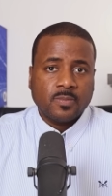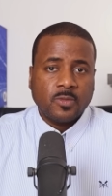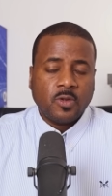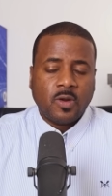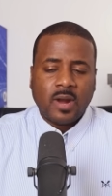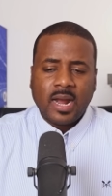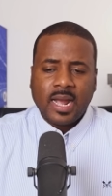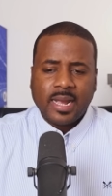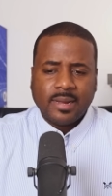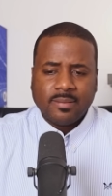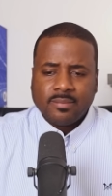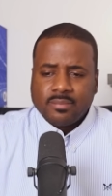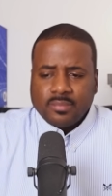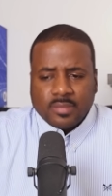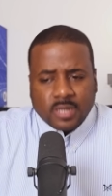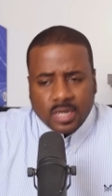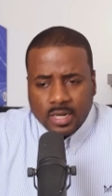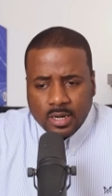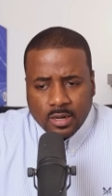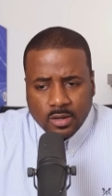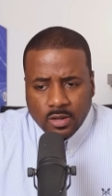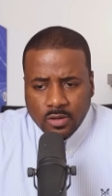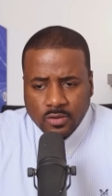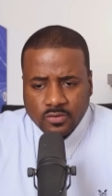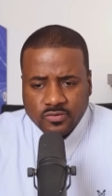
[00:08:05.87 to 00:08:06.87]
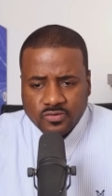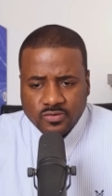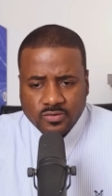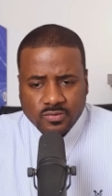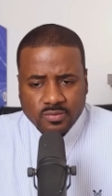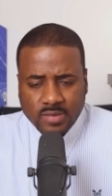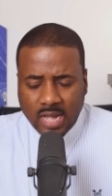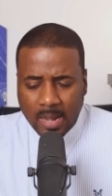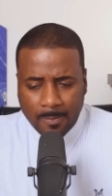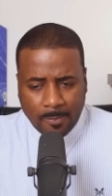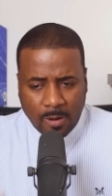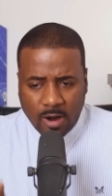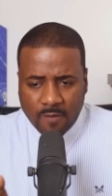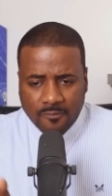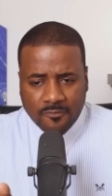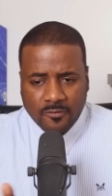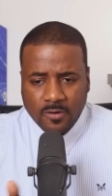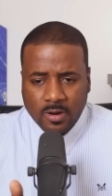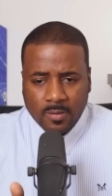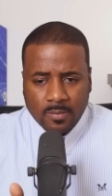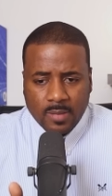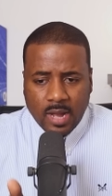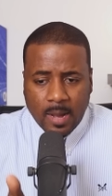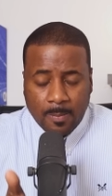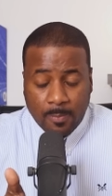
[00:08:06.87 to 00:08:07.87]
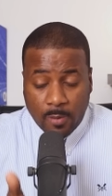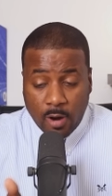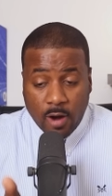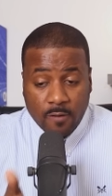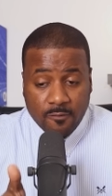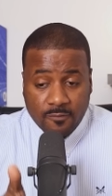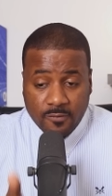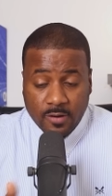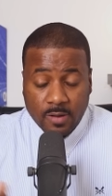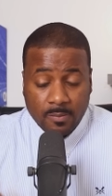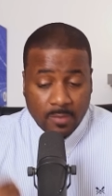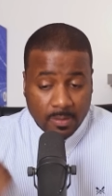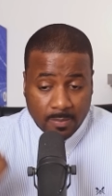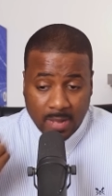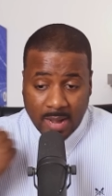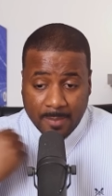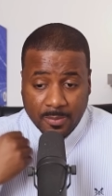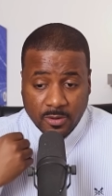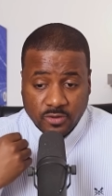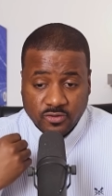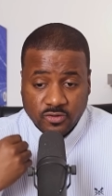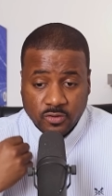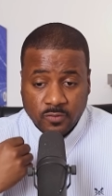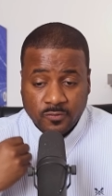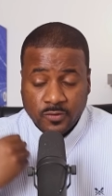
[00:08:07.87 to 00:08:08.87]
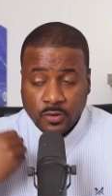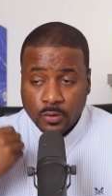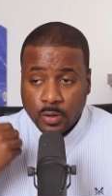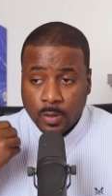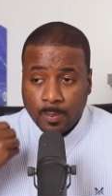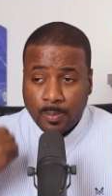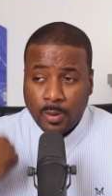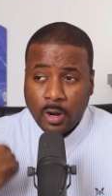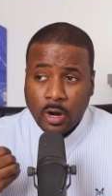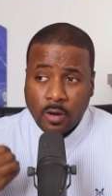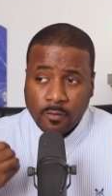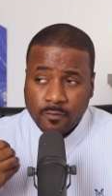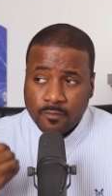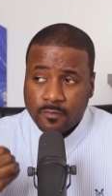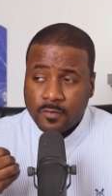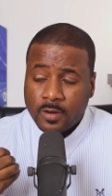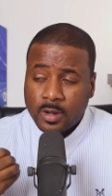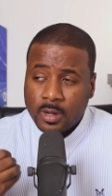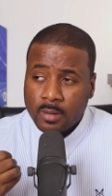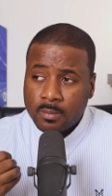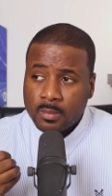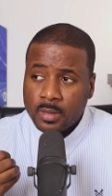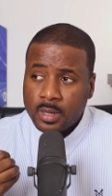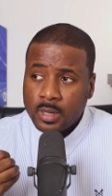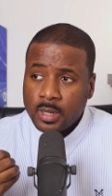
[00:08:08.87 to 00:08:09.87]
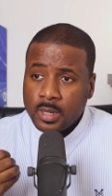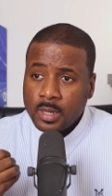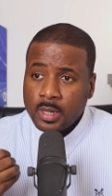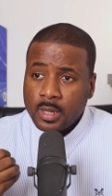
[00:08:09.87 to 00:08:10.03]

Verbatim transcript: Right? None of those apart from apart from in my personal view, apart from